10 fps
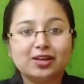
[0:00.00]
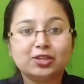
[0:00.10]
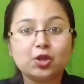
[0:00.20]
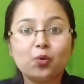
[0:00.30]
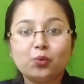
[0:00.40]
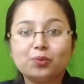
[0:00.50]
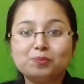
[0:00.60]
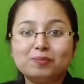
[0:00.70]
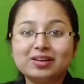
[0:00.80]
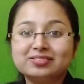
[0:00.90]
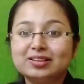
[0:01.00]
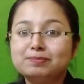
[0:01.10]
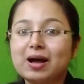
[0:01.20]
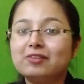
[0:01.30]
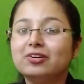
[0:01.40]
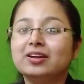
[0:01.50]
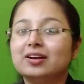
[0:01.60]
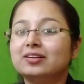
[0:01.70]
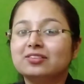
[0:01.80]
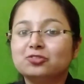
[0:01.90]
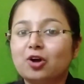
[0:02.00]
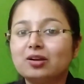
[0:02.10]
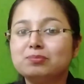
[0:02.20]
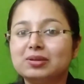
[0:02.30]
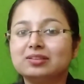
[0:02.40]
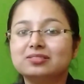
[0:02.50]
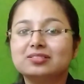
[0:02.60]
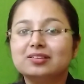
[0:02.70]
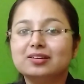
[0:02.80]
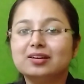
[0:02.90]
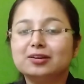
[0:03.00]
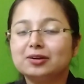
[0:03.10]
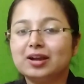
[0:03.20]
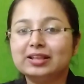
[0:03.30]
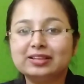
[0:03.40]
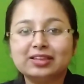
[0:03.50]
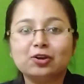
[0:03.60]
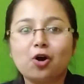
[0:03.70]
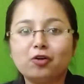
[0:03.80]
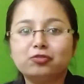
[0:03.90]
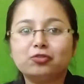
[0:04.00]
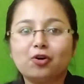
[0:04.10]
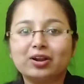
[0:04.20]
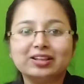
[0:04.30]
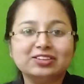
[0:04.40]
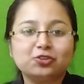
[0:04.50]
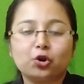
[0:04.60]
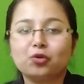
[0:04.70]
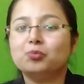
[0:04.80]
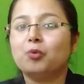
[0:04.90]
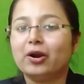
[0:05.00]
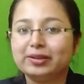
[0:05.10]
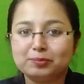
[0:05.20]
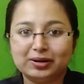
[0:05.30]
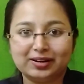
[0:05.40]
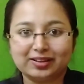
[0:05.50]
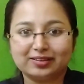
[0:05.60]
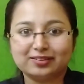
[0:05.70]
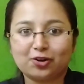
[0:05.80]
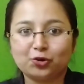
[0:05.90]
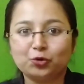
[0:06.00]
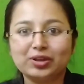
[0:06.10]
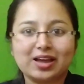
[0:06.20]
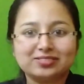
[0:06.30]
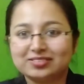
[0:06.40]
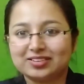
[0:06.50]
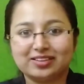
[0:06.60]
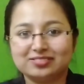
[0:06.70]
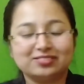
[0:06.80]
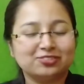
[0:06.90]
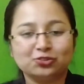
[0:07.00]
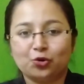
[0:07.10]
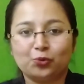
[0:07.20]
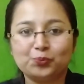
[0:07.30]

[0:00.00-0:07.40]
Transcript: Now, muscle power here does not mean anything of or any sort of bodybuilding or doing exercises, no.